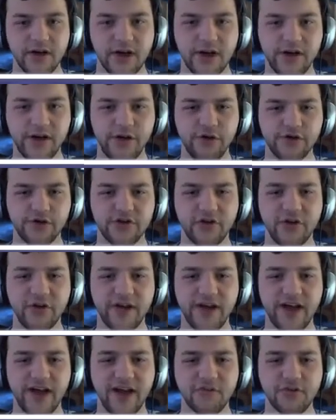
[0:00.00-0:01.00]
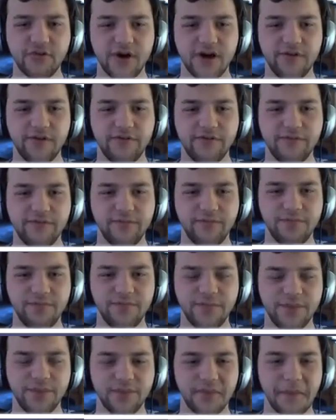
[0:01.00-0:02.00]
And usually after
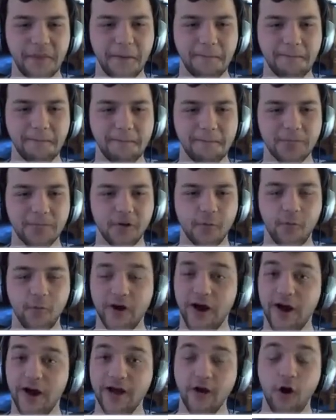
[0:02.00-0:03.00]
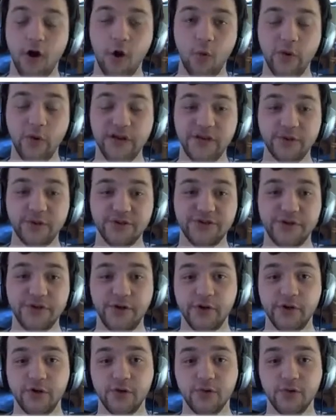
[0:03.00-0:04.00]
what I always used to
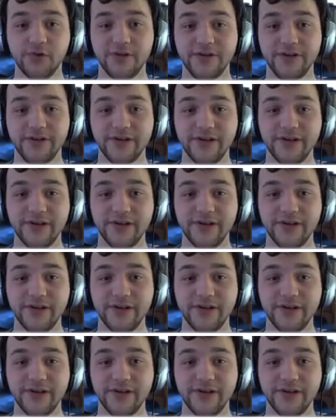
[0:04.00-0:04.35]
do